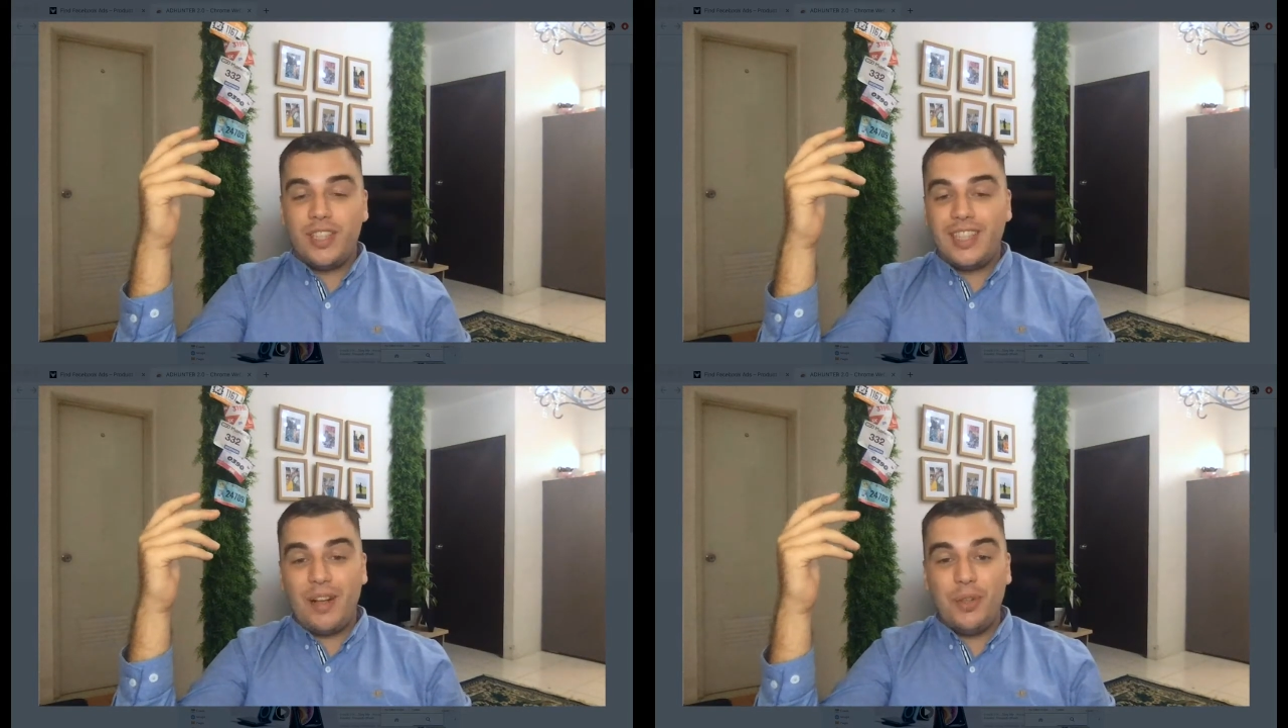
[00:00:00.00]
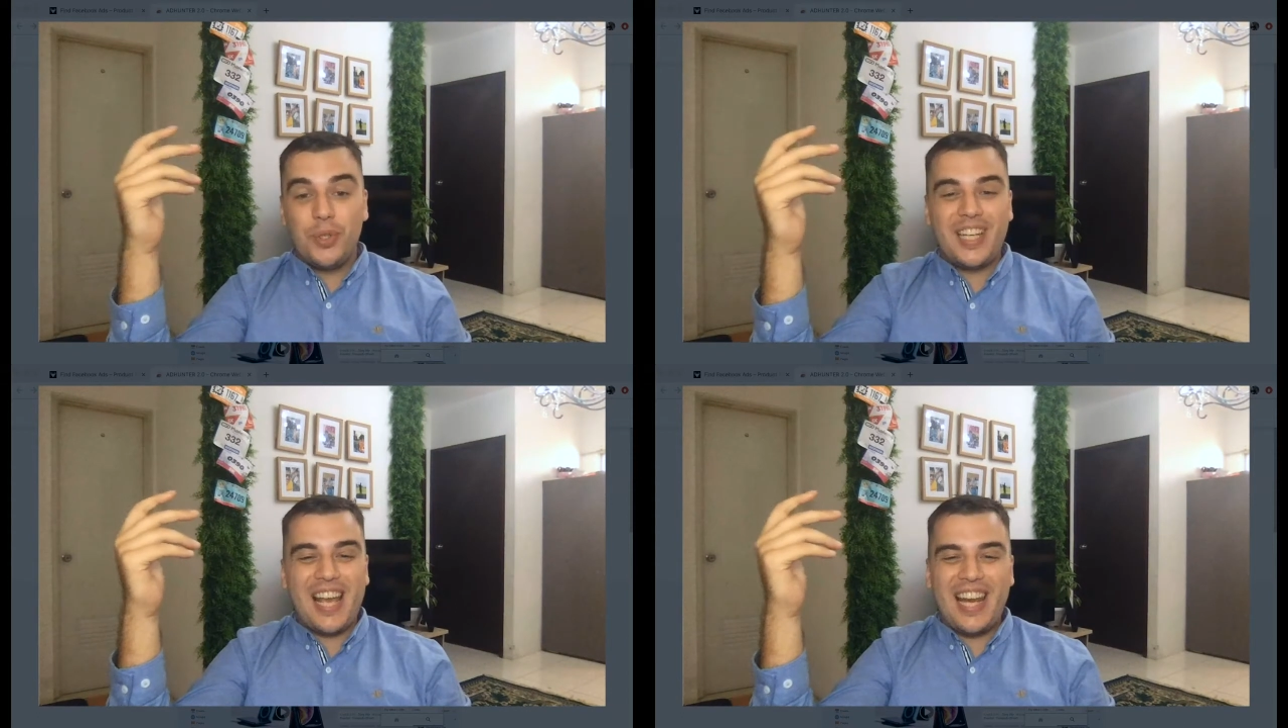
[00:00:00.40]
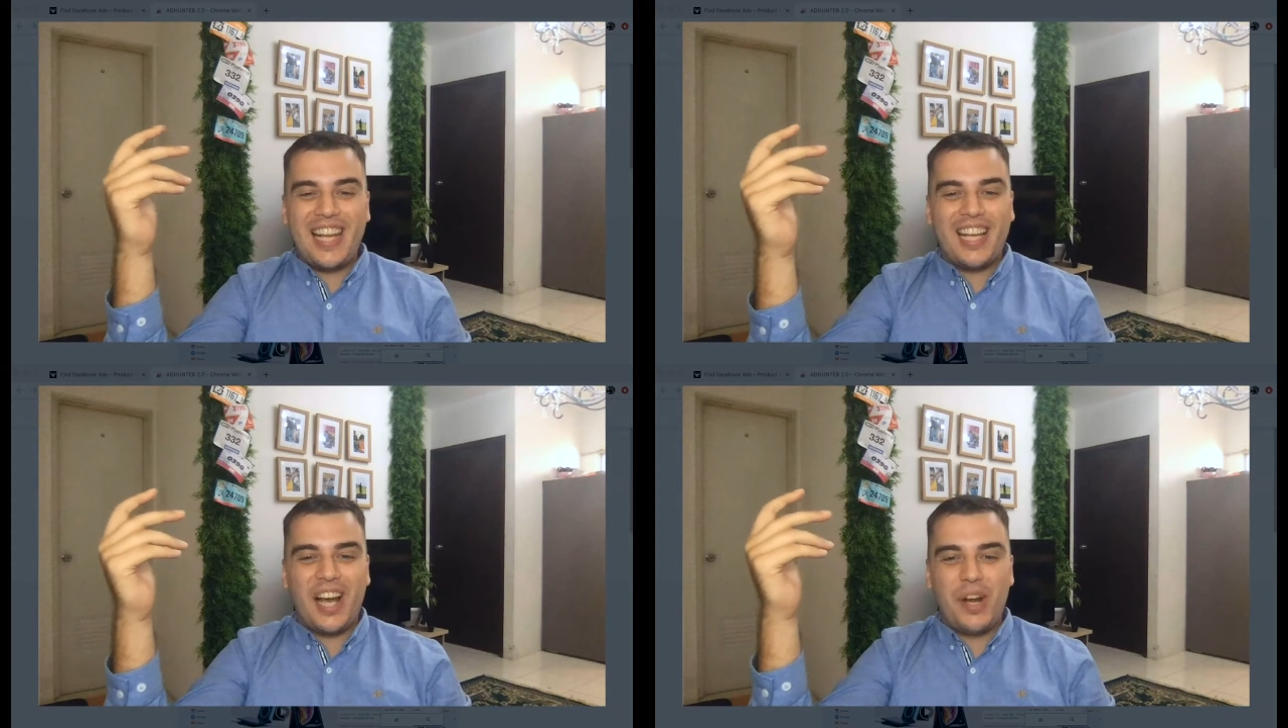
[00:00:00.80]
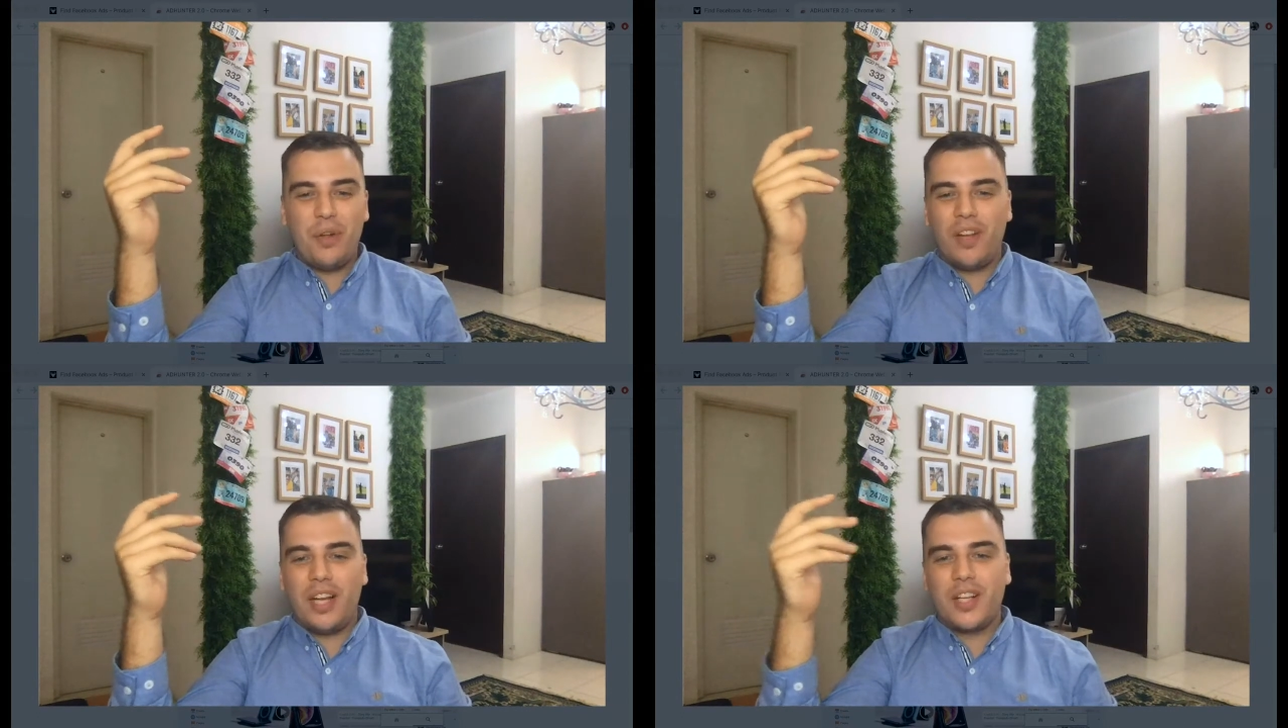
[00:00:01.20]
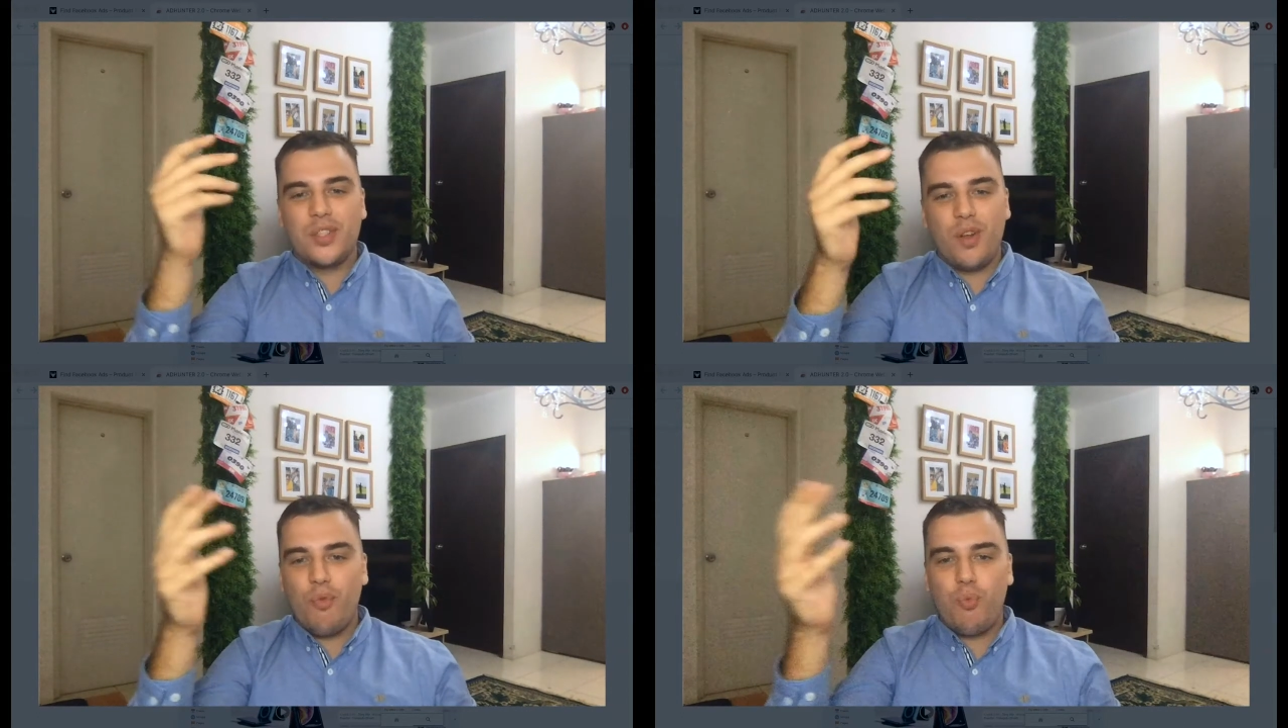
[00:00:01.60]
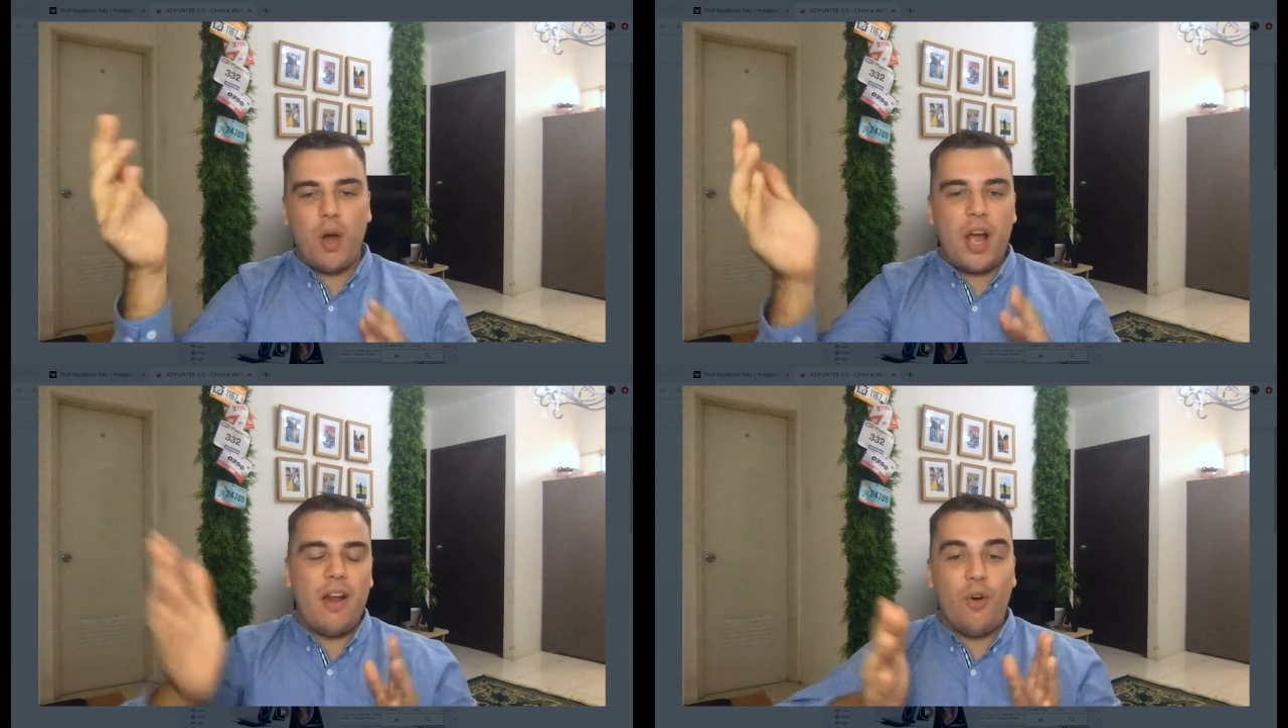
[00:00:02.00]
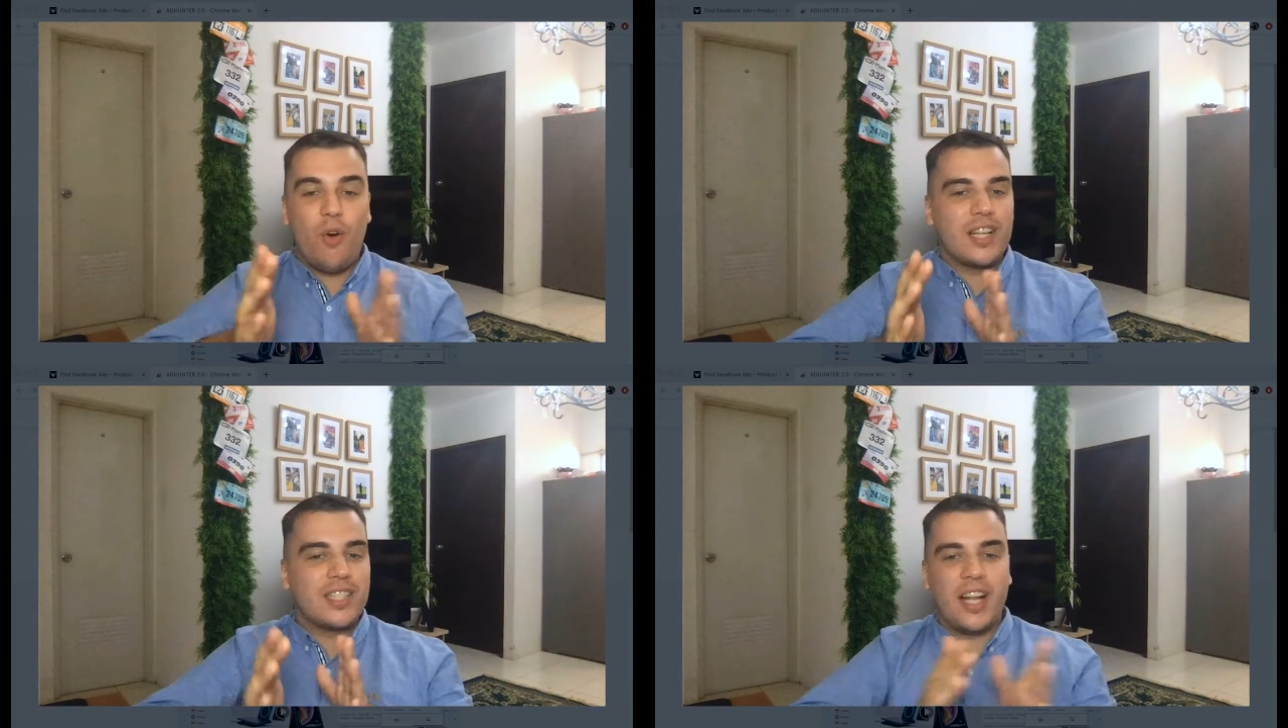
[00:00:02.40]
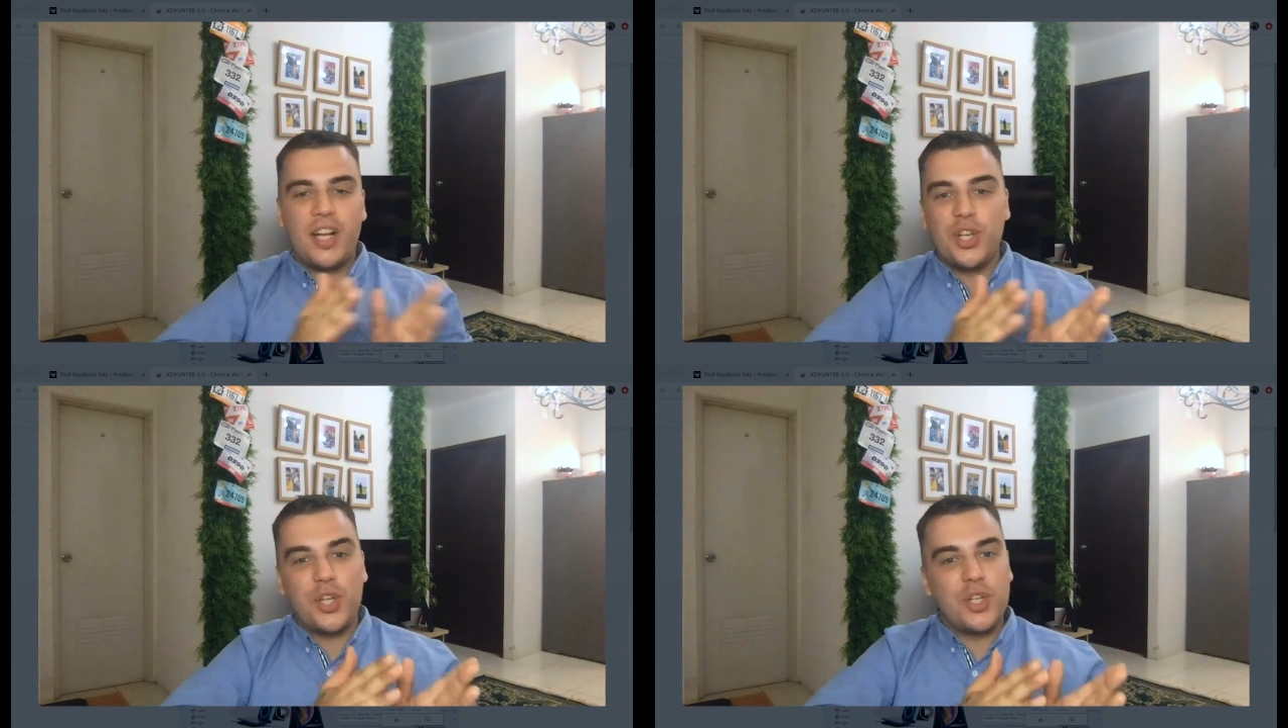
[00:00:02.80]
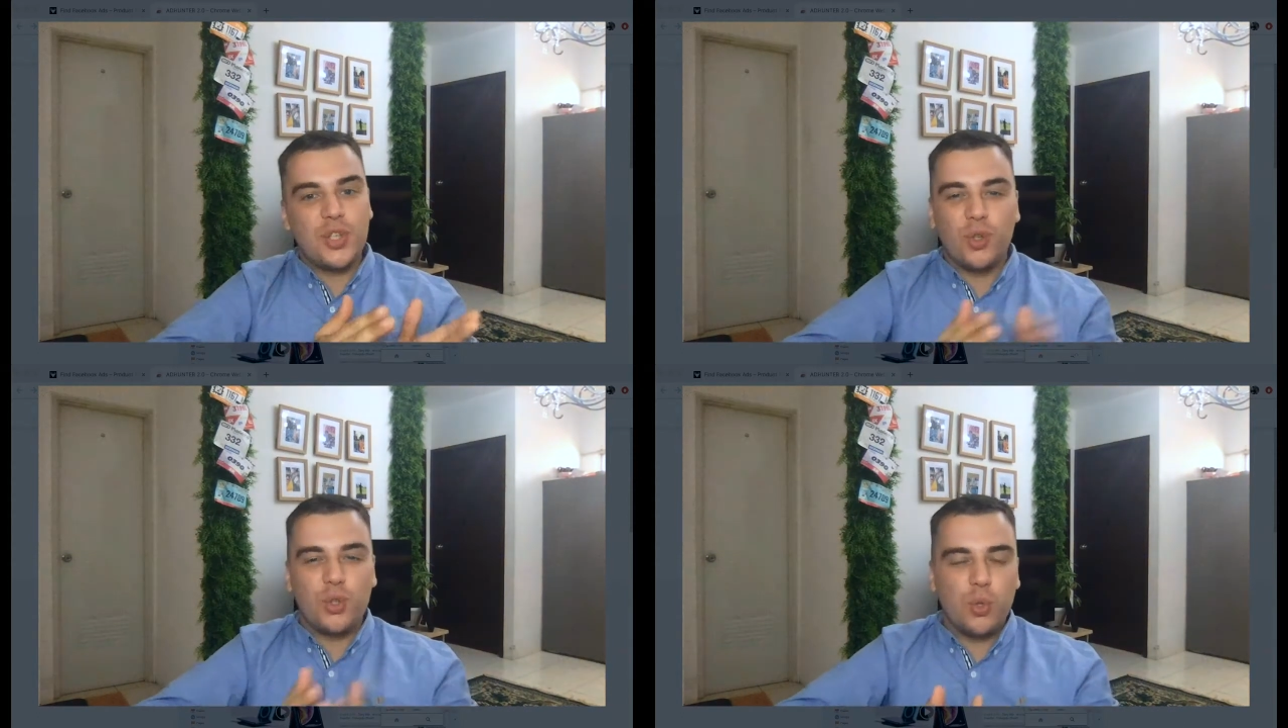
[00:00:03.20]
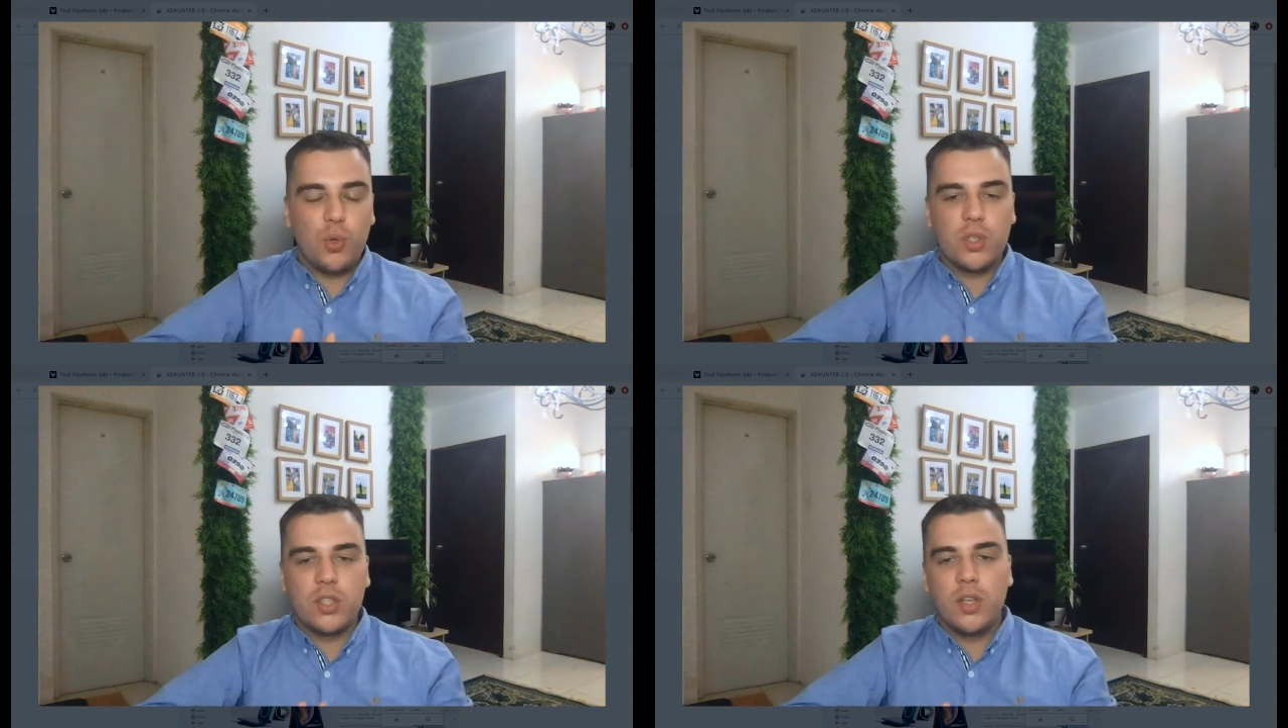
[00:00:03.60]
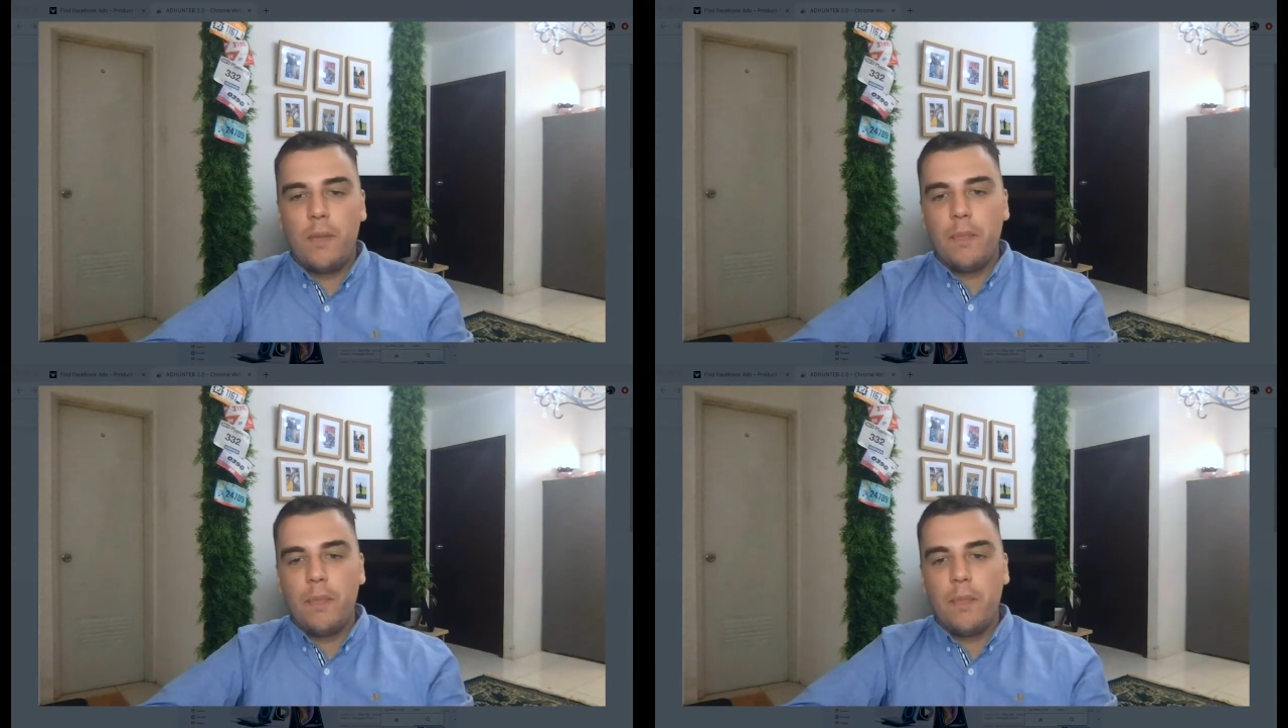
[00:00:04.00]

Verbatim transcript: downloading any kind of like software or extensions or tools